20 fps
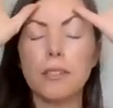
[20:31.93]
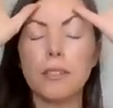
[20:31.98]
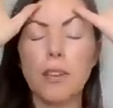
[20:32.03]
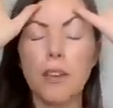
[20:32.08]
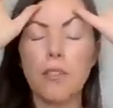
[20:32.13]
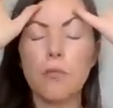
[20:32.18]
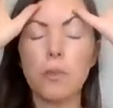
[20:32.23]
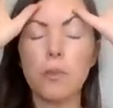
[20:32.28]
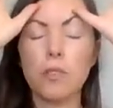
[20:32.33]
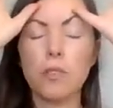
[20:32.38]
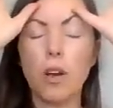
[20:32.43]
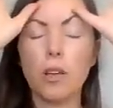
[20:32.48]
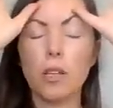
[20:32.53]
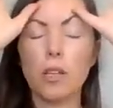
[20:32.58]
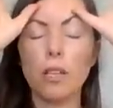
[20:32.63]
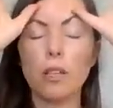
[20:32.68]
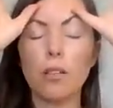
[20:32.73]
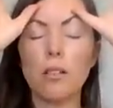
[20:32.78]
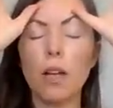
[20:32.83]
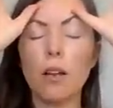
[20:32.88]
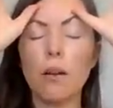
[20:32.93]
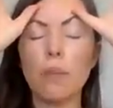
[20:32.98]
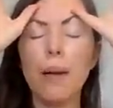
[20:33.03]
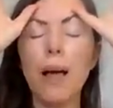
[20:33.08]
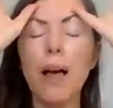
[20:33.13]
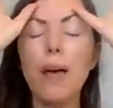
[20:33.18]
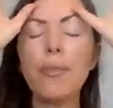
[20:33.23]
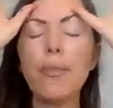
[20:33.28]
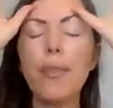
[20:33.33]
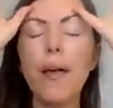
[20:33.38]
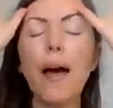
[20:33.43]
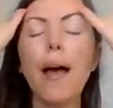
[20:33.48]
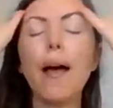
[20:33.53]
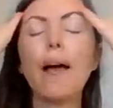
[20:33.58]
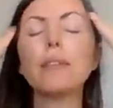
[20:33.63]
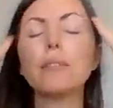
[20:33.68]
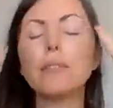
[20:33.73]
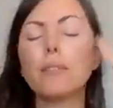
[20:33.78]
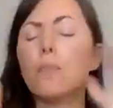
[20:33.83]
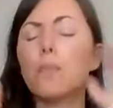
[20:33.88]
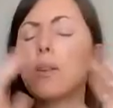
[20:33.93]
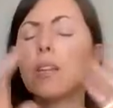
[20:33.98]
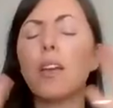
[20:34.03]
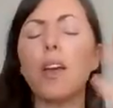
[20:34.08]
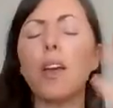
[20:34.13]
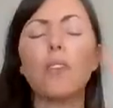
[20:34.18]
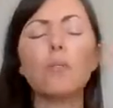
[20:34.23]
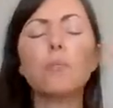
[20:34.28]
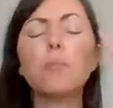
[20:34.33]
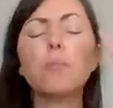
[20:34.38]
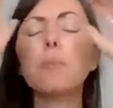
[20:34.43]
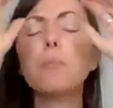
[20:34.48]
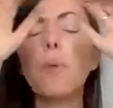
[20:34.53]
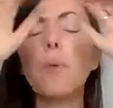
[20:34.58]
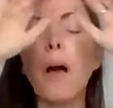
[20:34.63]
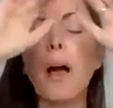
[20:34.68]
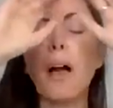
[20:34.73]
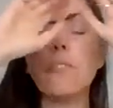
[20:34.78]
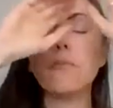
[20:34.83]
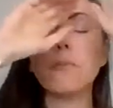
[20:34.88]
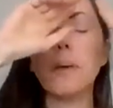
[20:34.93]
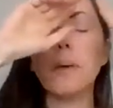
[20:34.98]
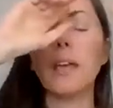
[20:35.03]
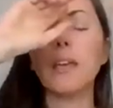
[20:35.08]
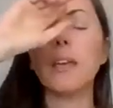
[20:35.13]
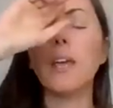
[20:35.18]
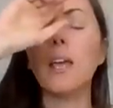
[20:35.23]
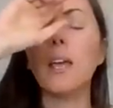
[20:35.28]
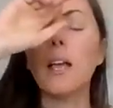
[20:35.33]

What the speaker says: And I've been talking a lot about that, as many other people have been.